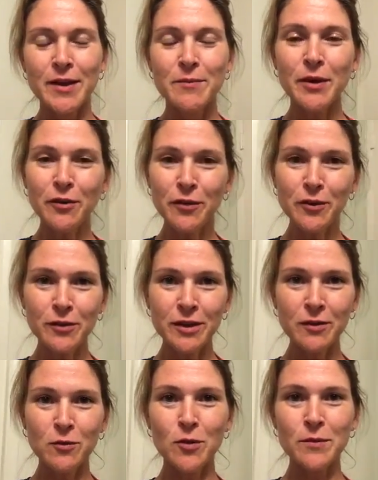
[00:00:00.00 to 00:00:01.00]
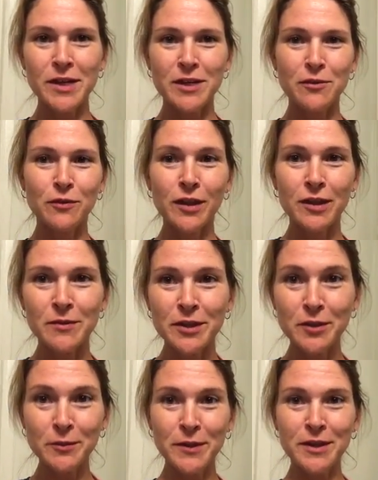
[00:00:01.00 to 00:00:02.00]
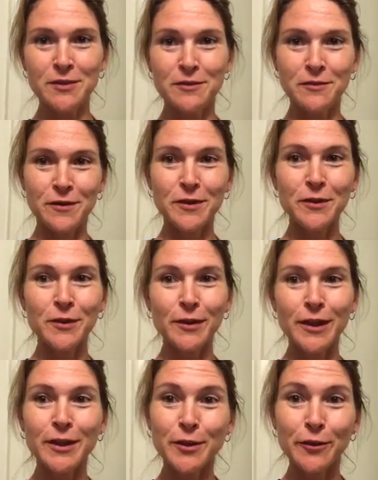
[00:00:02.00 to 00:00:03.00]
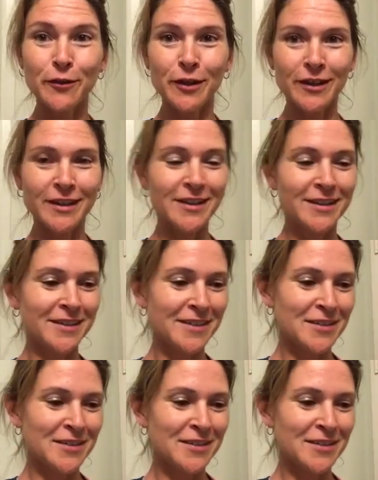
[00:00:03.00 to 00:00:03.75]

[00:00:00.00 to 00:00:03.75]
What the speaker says: barefoot running won't make you fly, but it'll make you feel like you're flying.